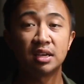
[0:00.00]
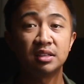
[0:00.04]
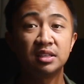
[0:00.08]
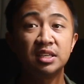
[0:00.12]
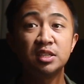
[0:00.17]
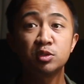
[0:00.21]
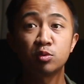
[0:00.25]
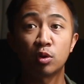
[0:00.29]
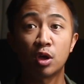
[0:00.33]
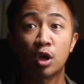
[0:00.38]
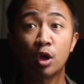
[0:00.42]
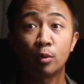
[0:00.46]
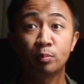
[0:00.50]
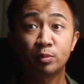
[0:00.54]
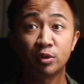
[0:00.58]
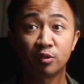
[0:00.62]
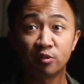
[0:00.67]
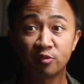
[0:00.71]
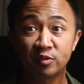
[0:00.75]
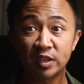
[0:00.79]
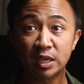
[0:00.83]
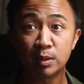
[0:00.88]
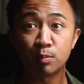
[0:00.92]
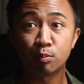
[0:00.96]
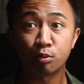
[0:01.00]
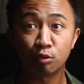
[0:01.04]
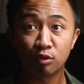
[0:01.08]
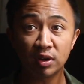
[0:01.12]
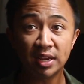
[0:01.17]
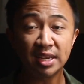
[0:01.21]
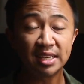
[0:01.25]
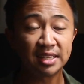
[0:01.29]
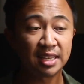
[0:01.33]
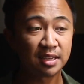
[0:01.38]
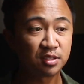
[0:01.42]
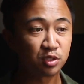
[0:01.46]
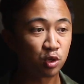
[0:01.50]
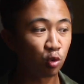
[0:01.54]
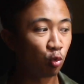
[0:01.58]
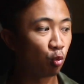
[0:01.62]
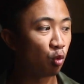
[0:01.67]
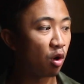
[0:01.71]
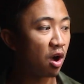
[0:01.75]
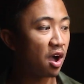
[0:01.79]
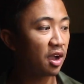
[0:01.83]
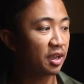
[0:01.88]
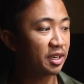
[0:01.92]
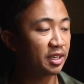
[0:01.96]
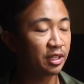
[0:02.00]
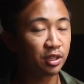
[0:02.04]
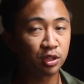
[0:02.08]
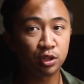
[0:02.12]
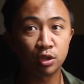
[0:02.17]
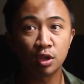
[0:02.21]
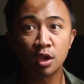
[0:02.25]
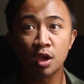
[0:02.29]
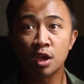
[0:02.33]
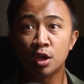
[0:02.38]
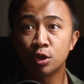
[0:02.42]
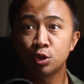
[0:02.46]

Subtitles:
these will help your feet breathe as you're walking